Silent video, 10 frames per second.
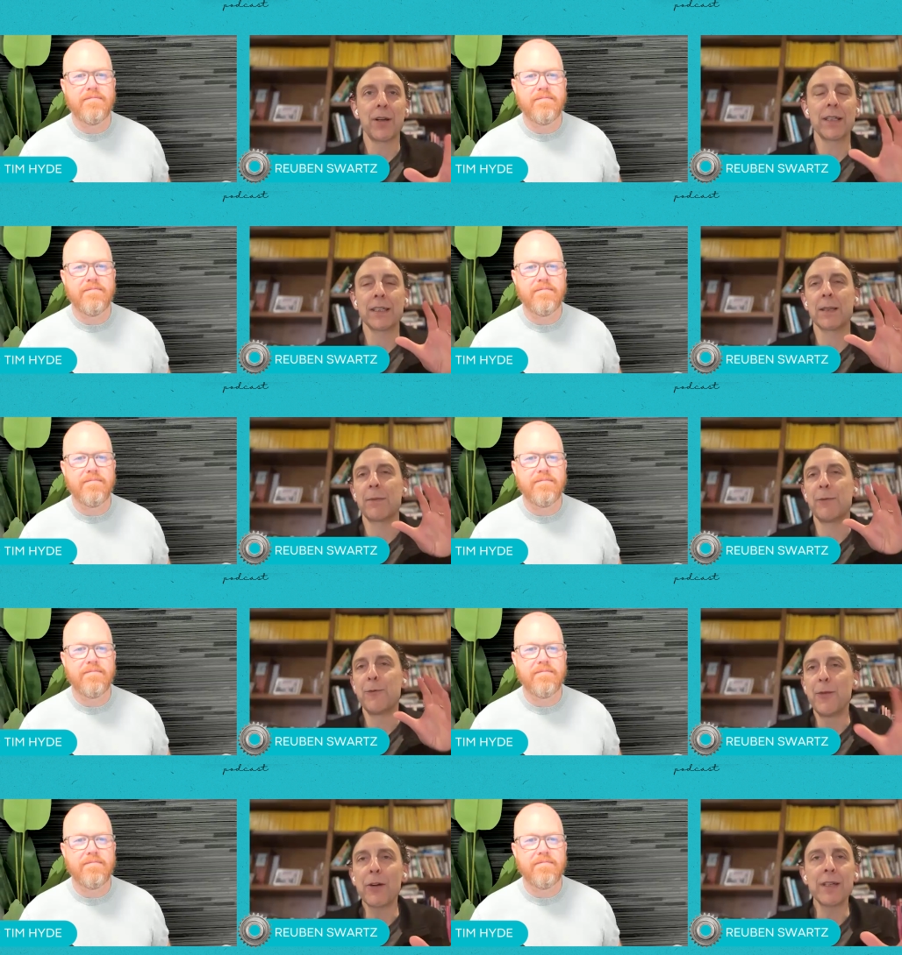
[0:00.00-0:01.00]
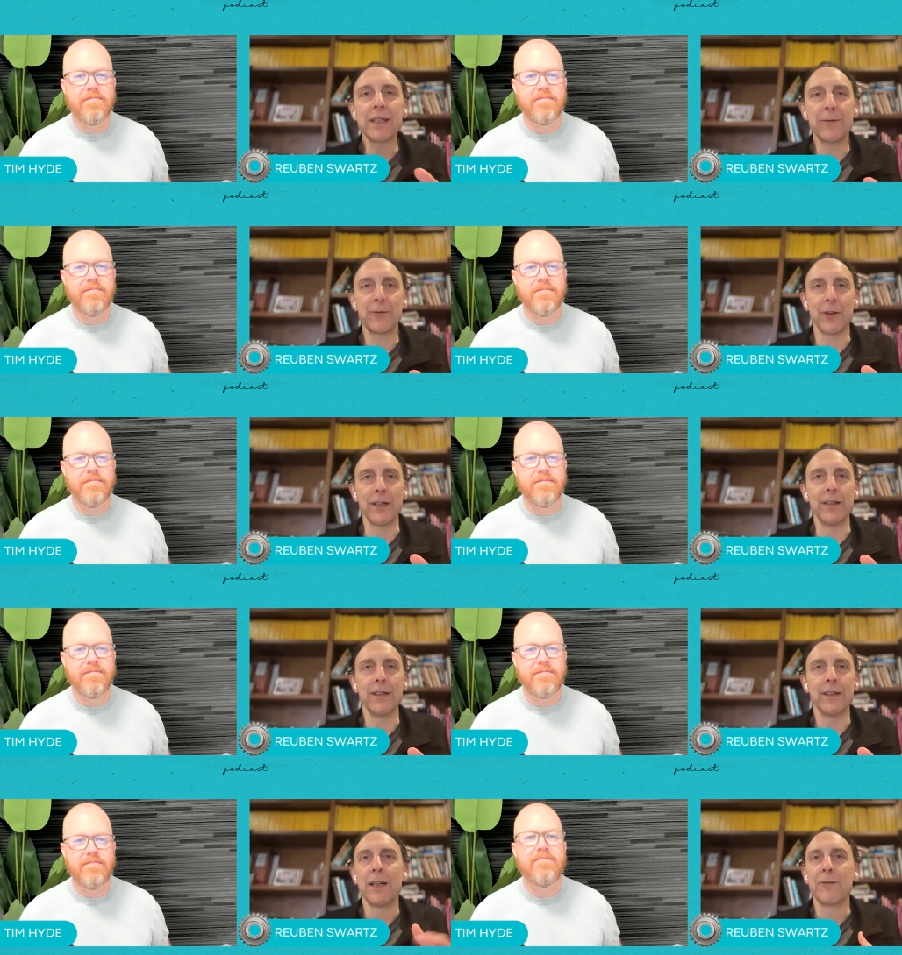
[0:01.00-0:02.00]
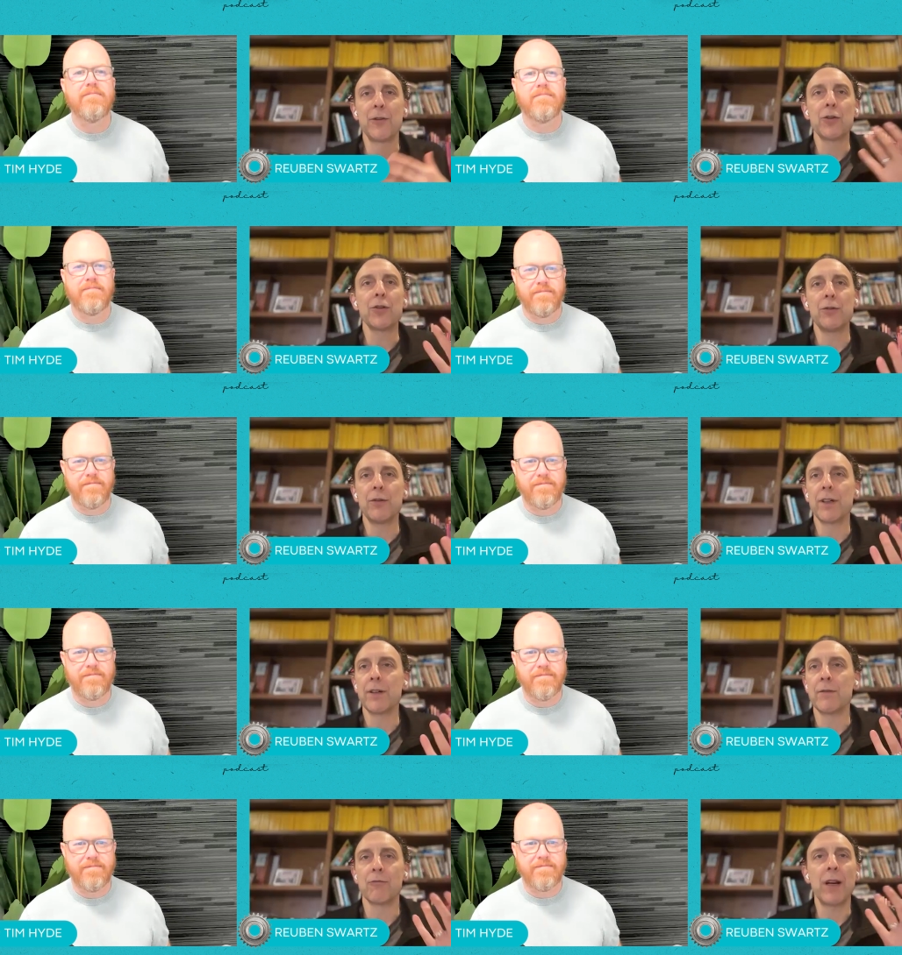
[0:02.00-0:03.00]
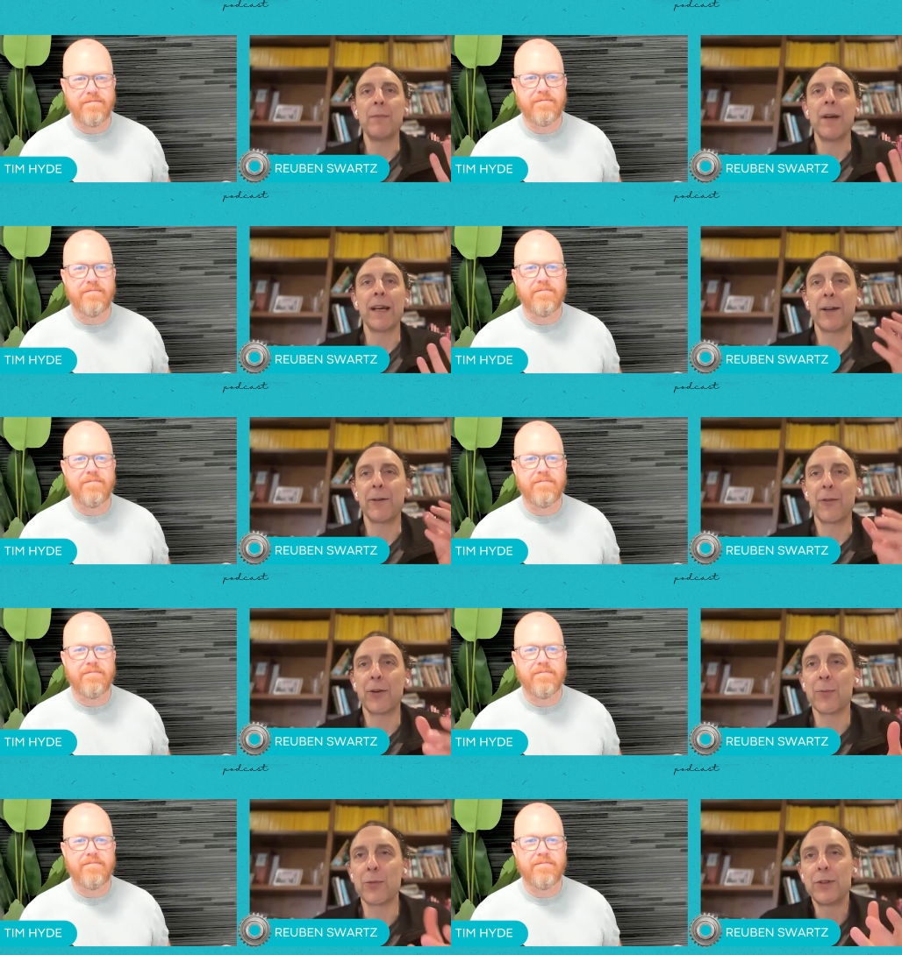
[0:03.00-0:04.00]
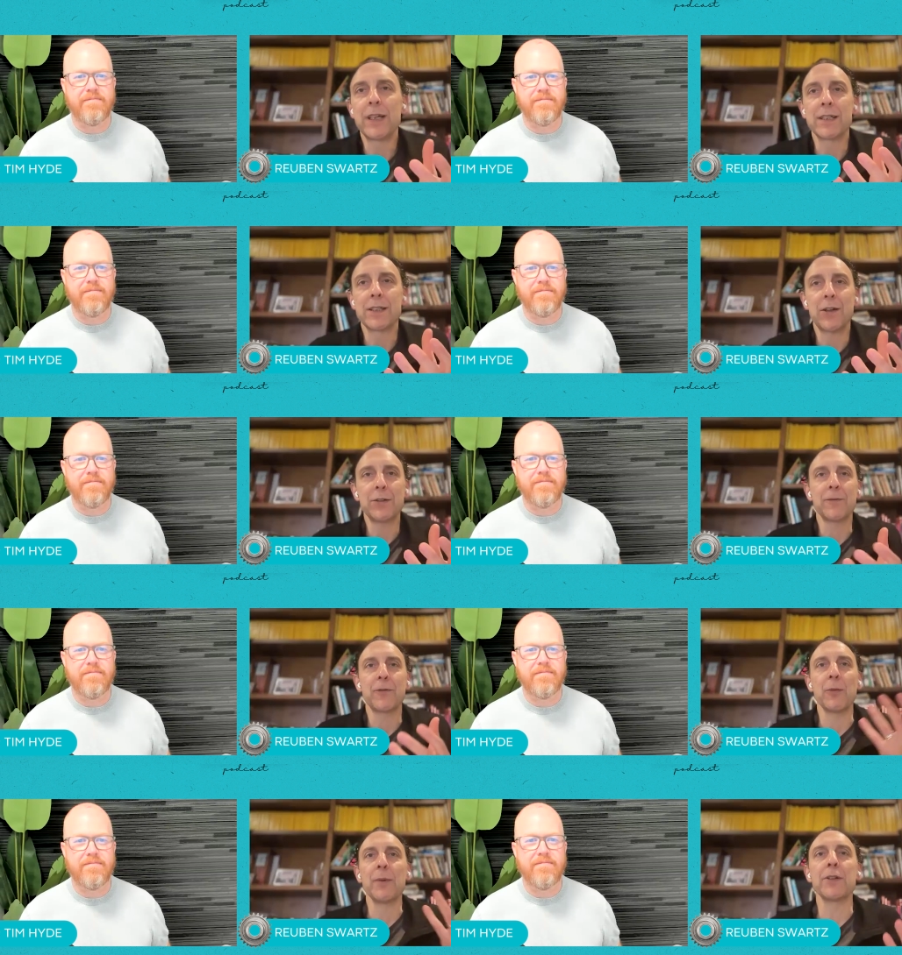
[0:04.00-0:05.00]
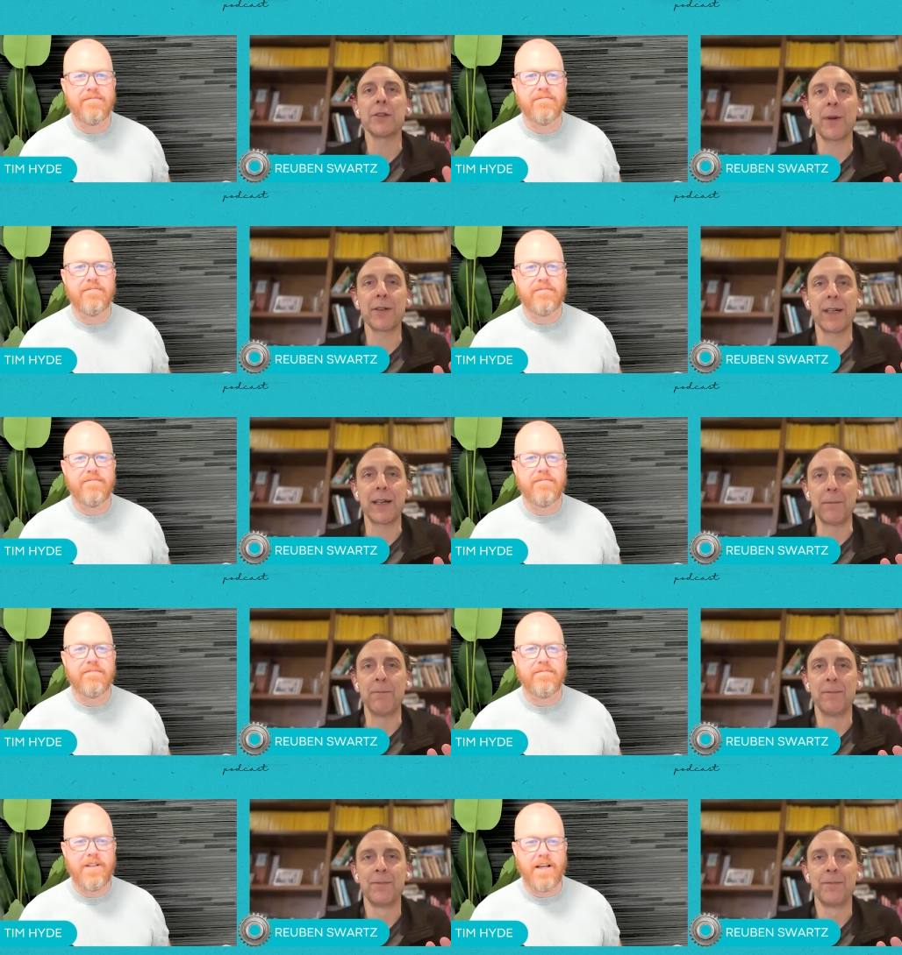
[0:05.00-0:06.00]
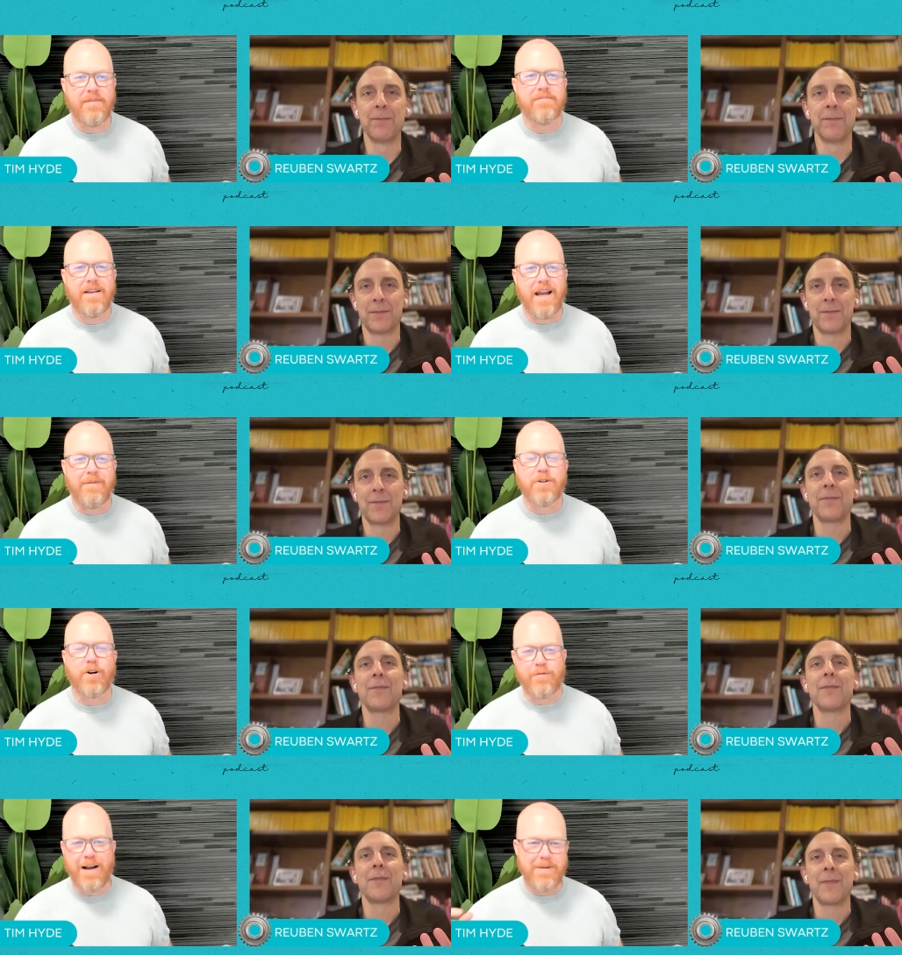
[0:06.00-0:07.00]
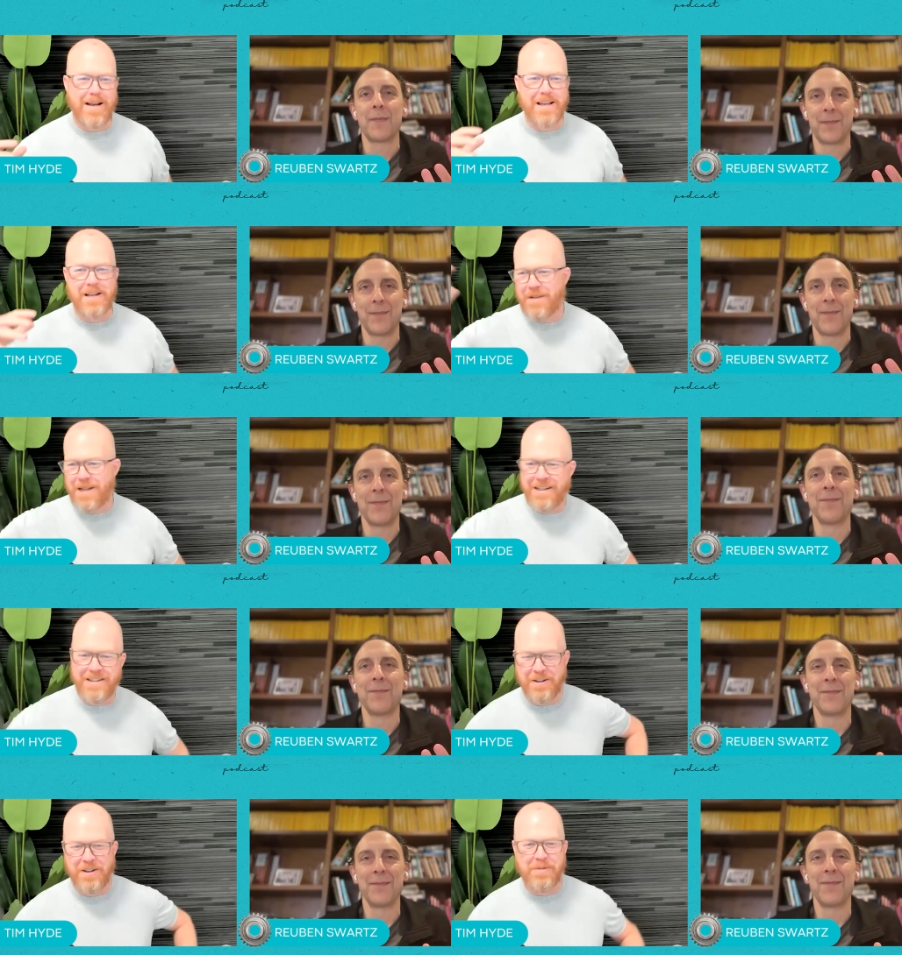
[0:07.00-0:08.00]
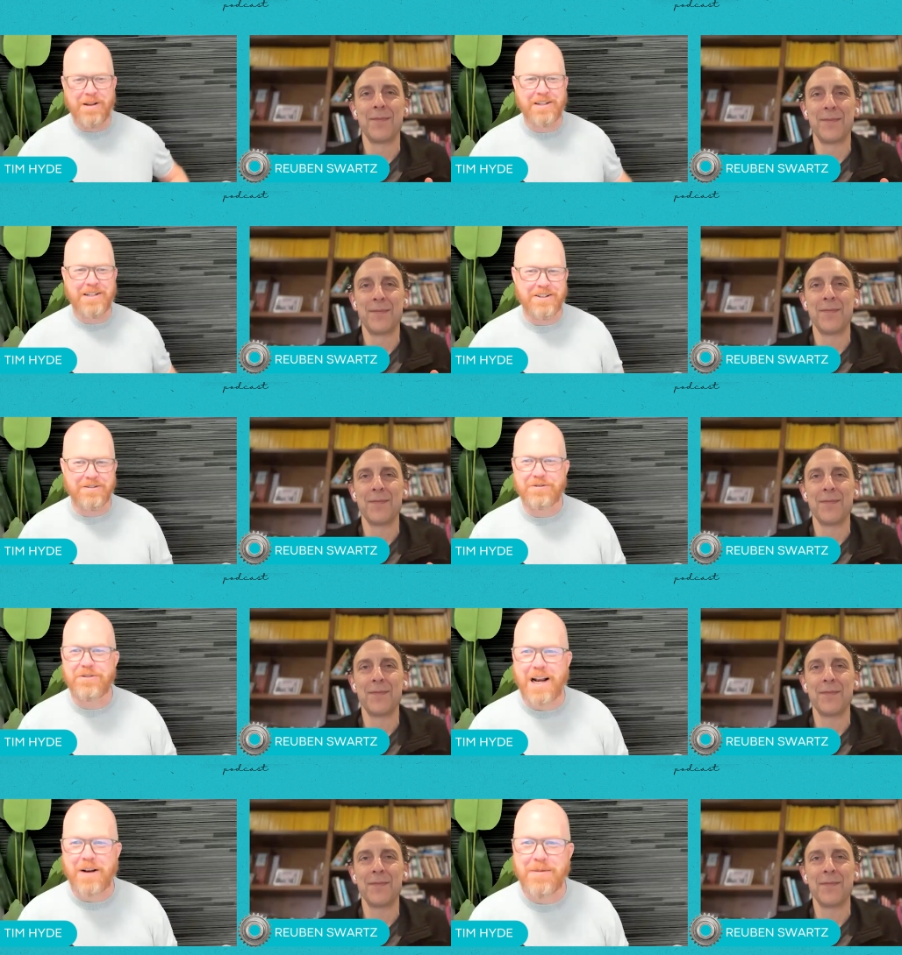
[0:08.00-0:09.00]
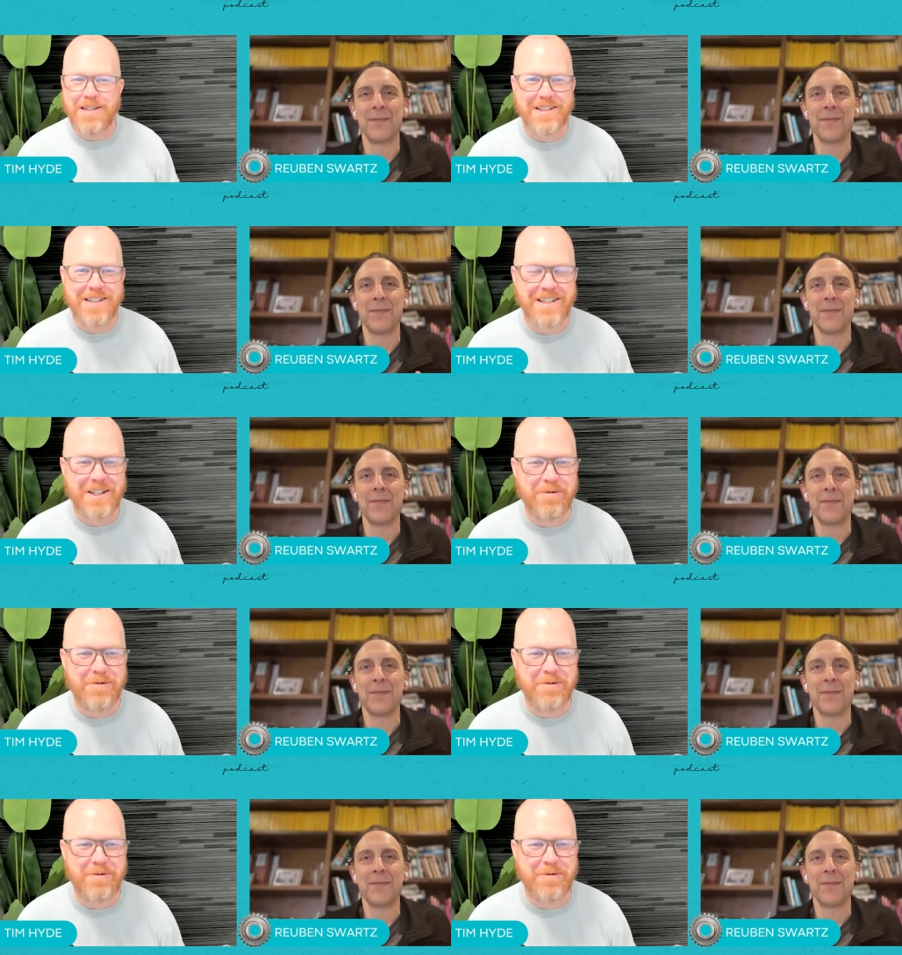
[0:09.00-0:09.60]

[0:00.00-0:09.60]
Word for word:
Speaker 1: marketing is going to be very different than if you're doing rainmaking for your boutique consulting firm in your spare time.
Speaker 2: Yeah. Yeah. And we're talking rainmaking being the, the ability to attract business into